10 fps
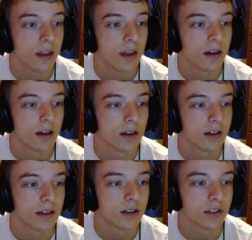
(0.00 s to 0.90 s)

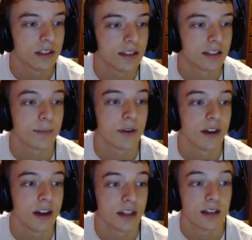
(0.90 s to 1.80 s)
It just lets it pivot
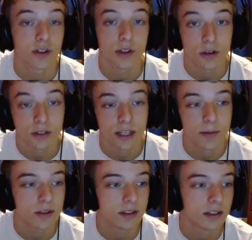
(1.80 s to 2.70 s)
out against ground
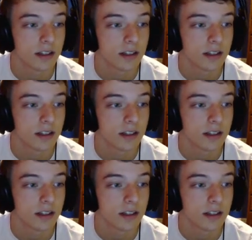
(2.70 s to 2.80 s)
types.